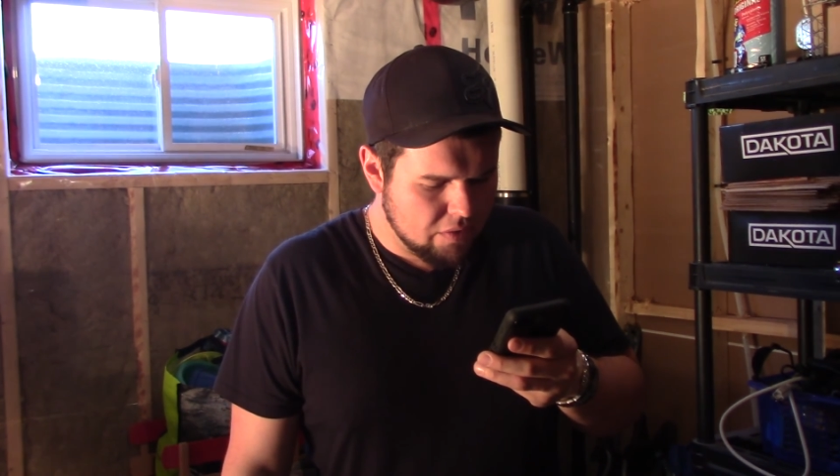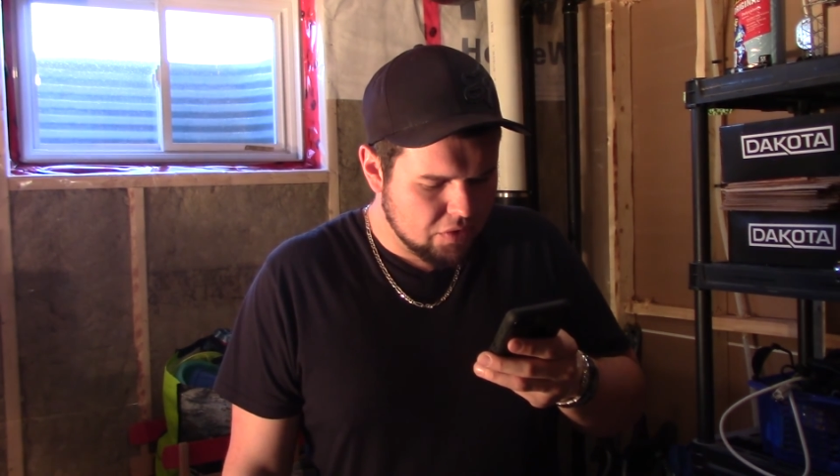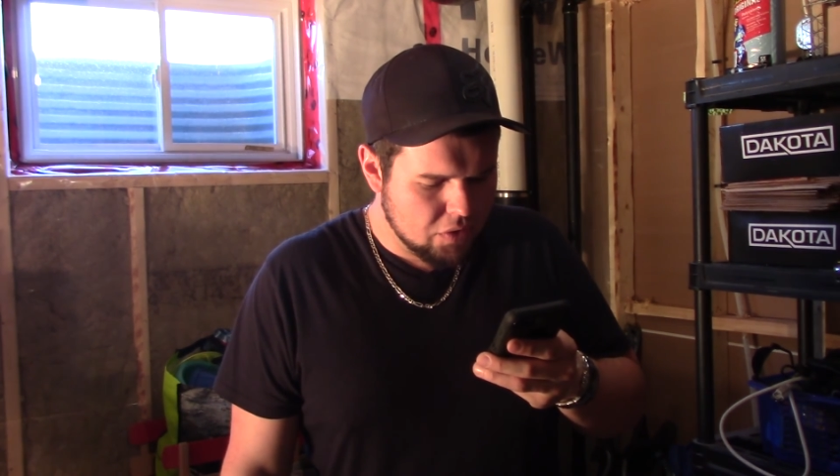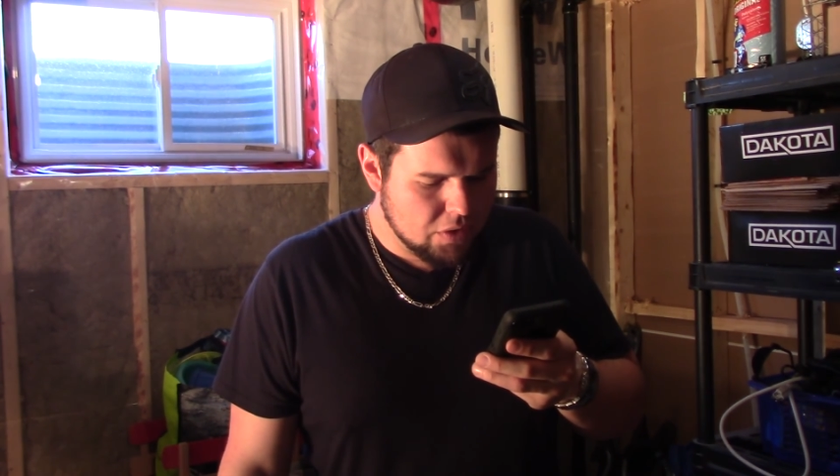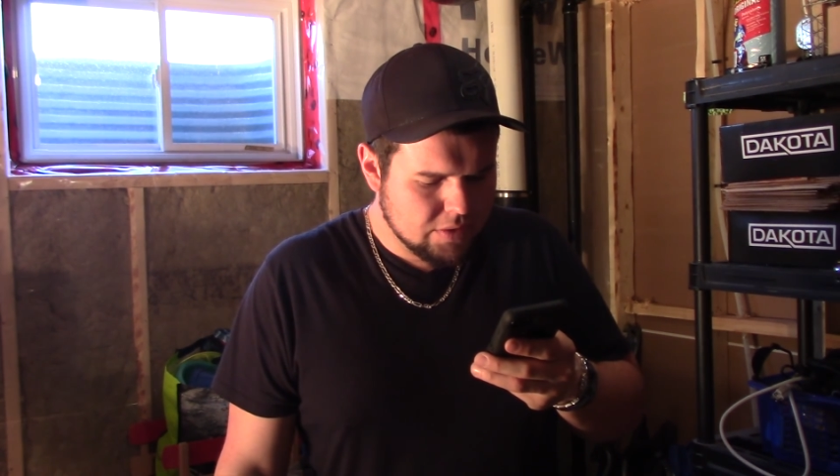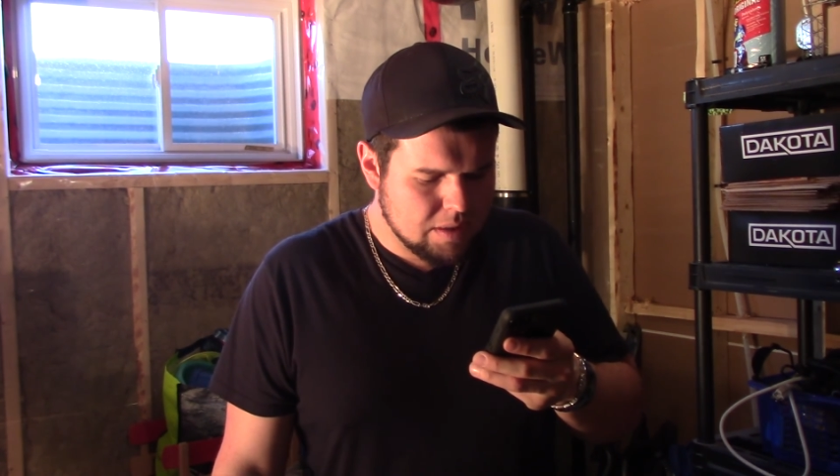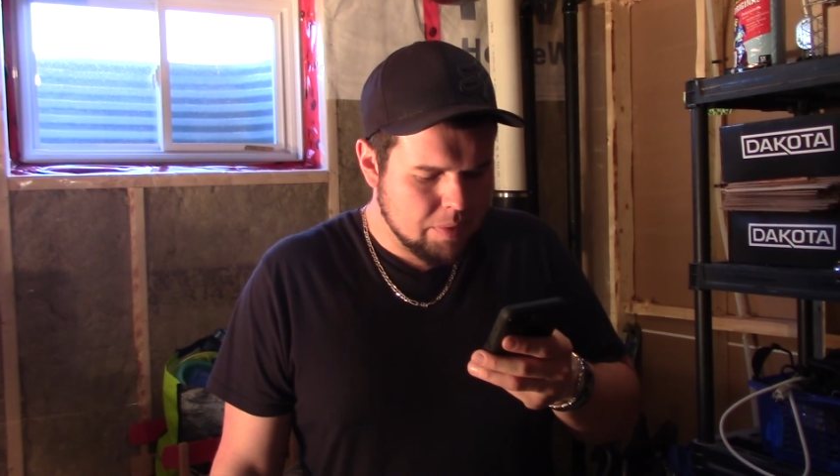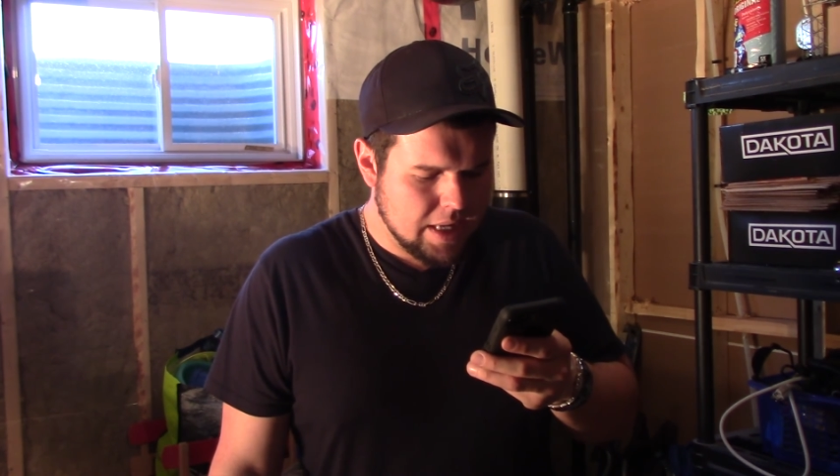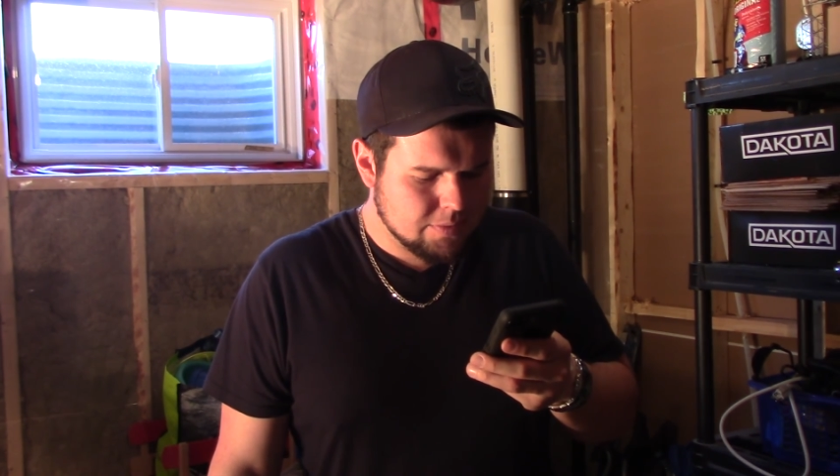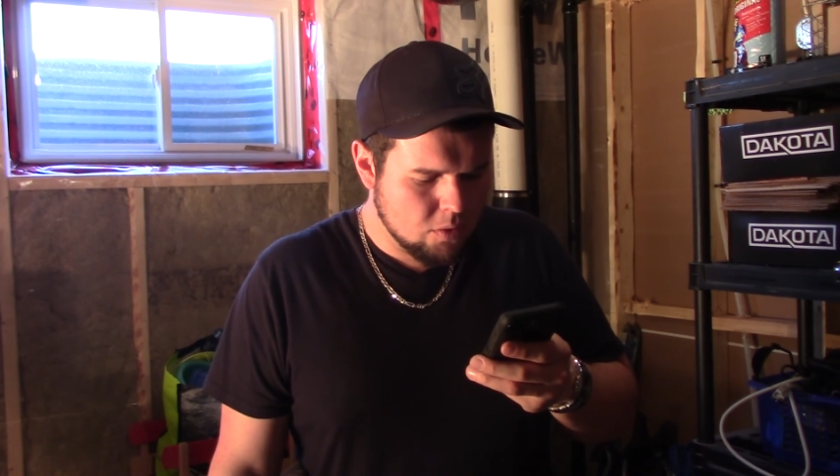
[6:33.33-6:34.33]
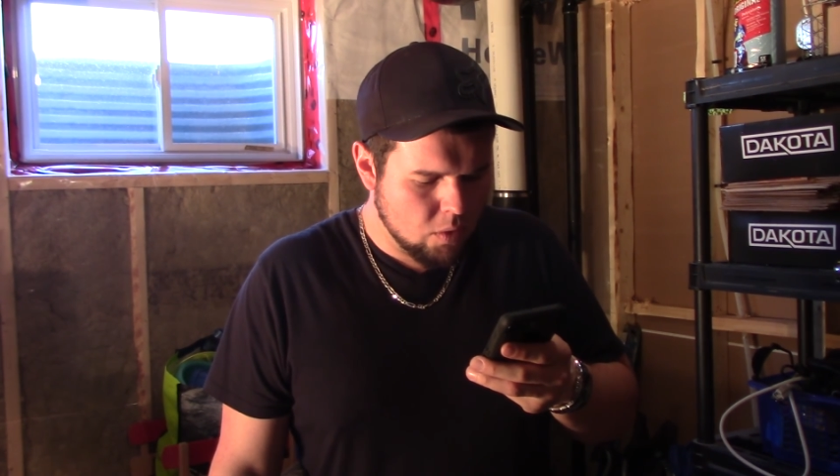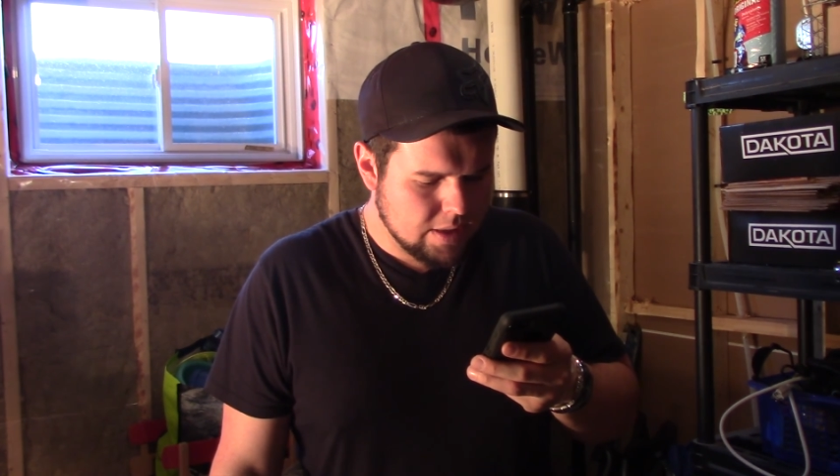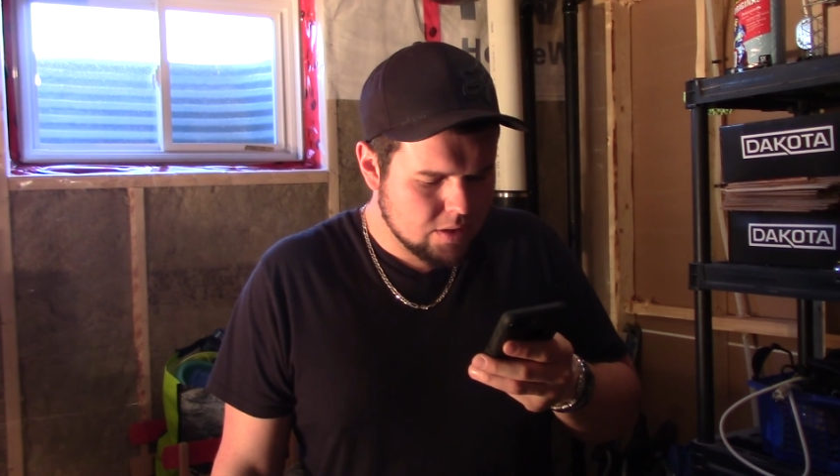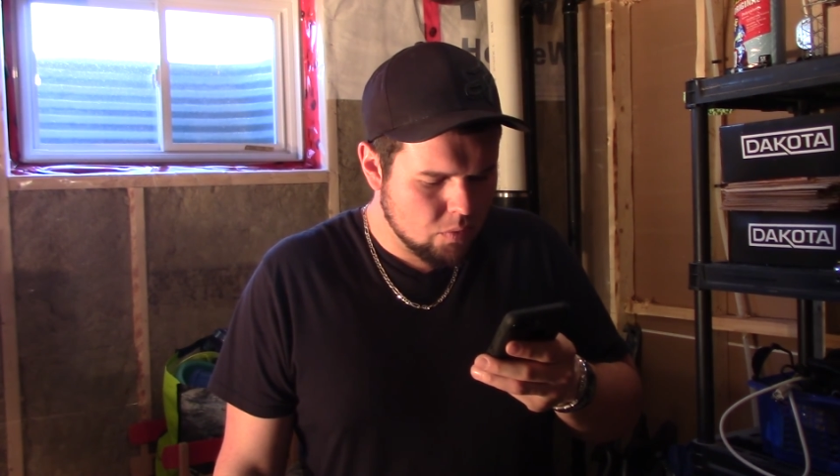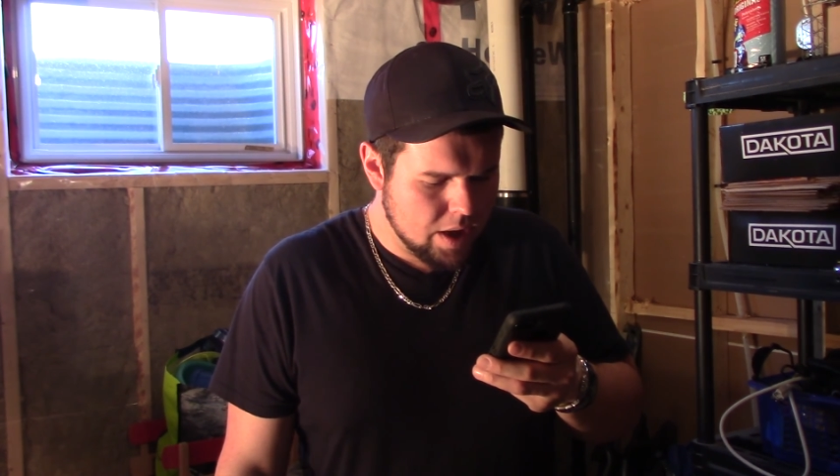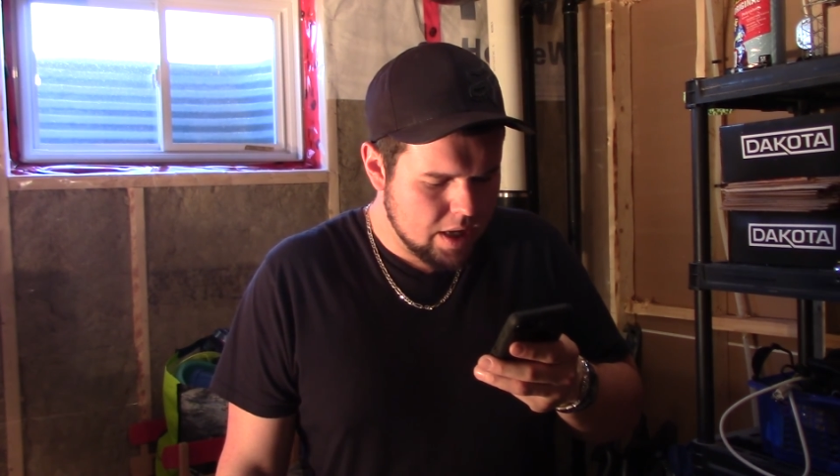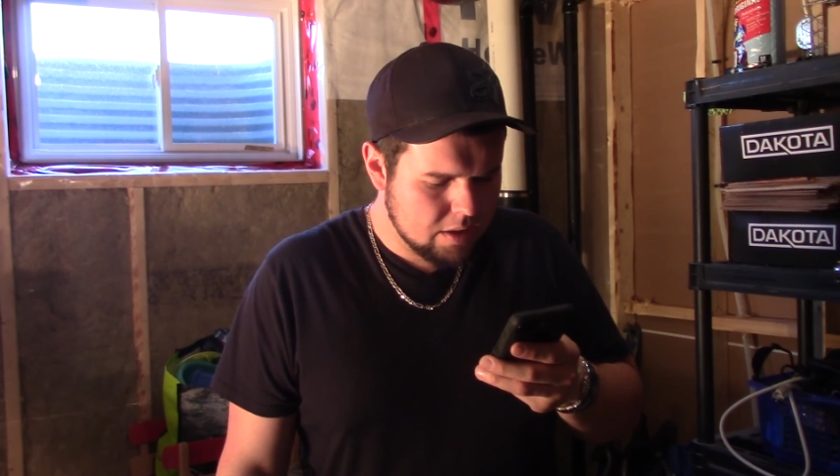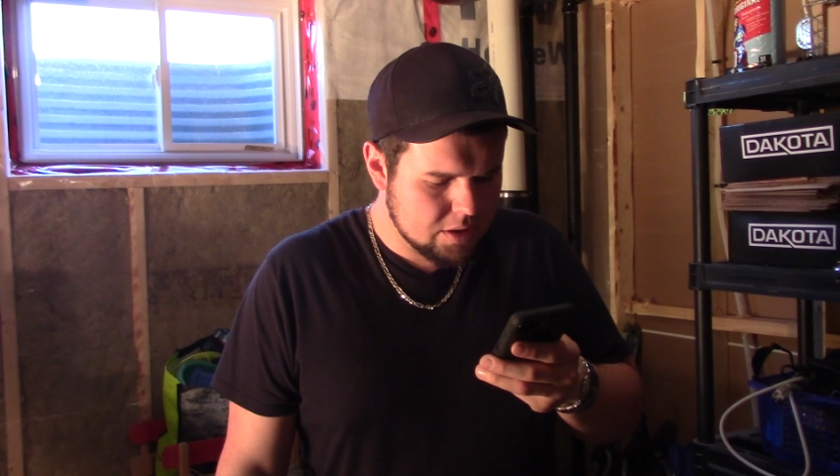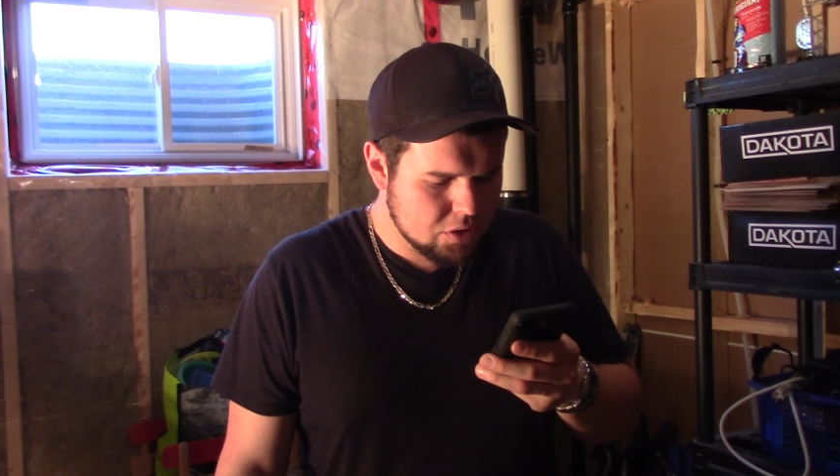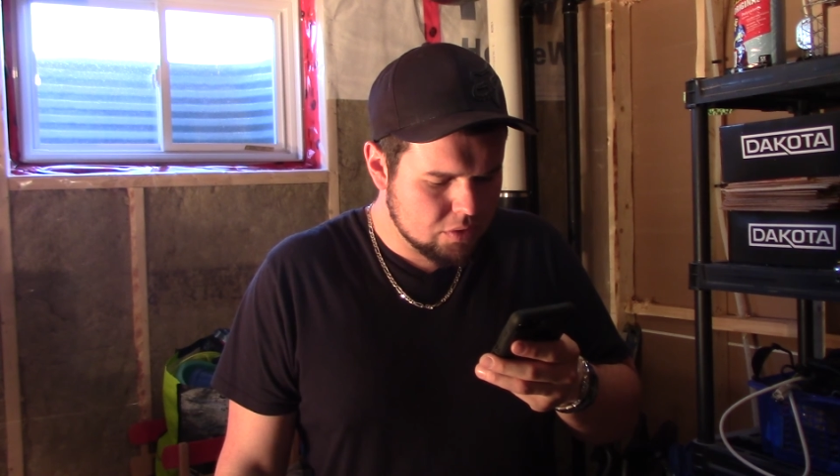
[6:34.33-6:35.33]
If you use the basement once a
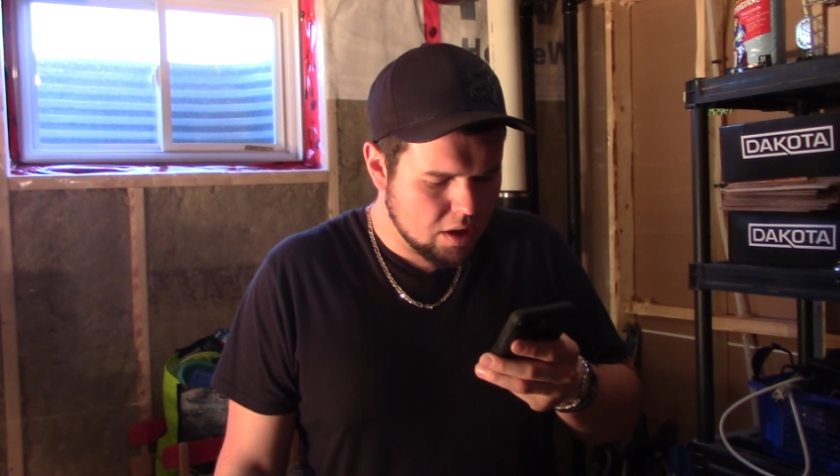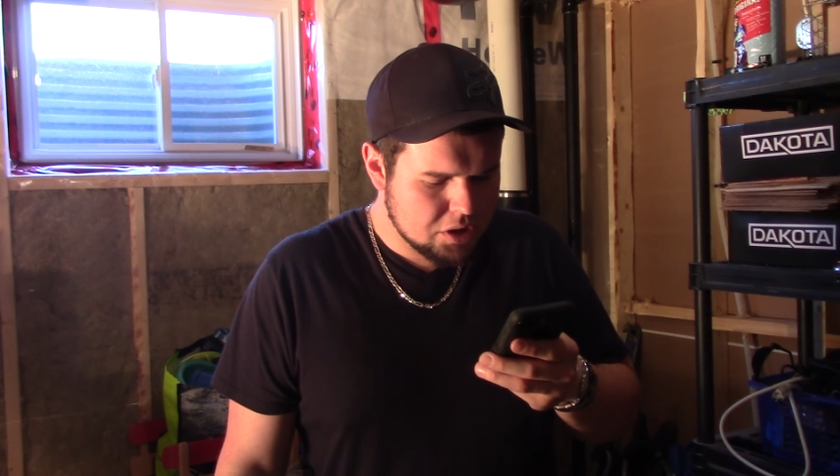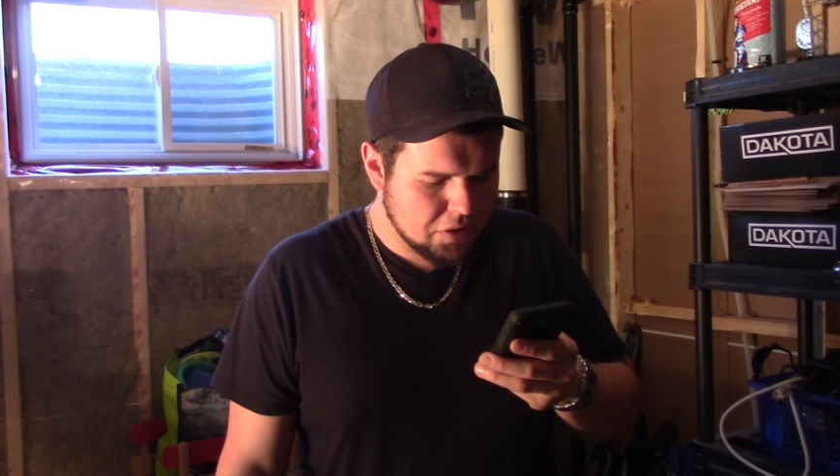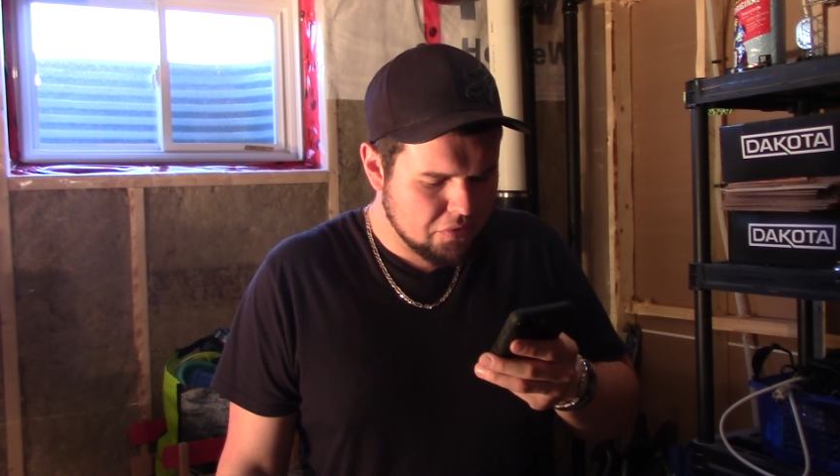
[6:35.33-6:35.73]
week to do laundry,